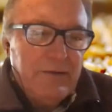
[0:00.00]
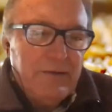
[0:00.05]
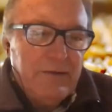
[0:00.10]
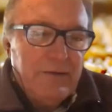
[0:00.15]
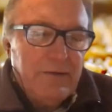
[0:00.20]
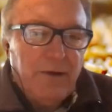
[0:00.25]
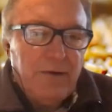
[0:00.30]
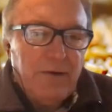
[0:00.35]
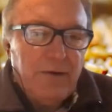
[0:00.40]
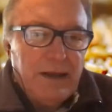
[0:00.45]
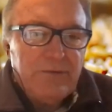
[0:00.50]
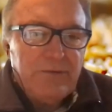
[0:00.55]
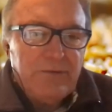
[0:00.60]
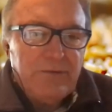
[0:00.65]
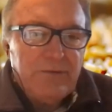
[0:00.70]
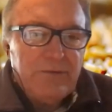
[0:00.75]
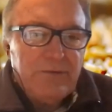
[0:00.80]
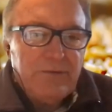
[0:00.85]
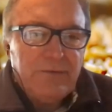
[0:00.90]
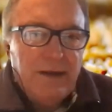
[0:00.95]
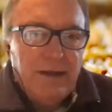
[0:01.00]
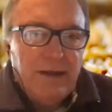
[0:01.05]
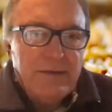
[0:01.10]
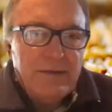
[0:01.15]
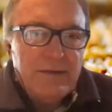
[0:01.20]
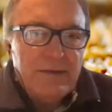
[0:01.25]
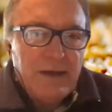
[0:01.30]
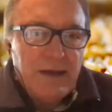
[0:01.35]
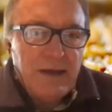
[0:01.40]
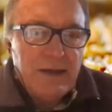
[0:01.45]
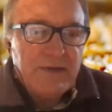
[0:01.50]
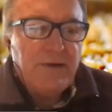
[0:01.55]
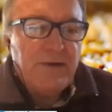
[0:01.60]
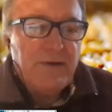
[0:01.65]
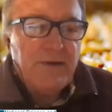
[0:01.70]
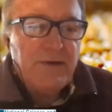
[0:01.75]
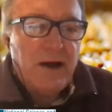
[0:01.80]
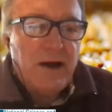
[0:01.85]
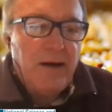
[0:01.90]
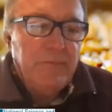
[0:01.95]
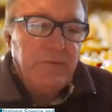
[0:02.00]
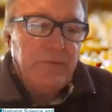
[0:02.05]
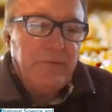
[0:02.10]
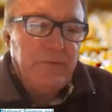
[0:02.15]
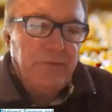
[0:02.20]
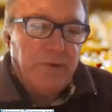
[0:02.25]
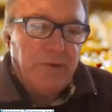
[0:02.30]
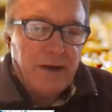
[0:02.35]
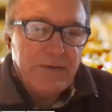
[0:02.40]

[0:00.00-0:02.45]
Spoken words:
So it's an arms